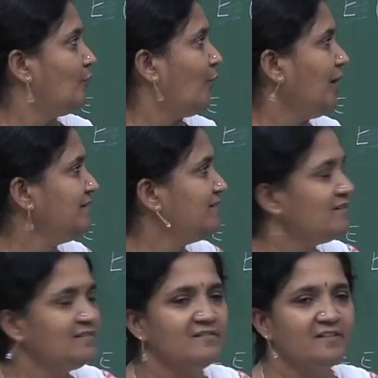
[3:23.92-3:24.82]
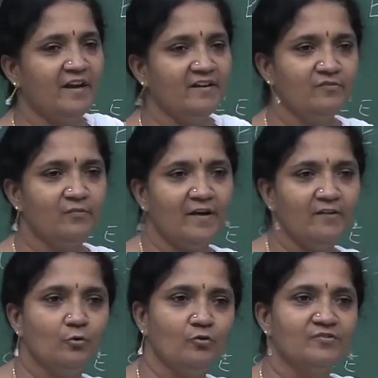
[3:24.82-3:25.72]
Once this is
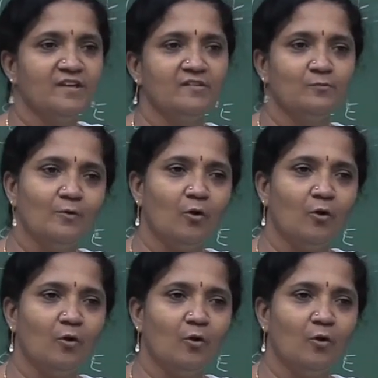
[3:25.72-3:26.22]
satisfied, those things will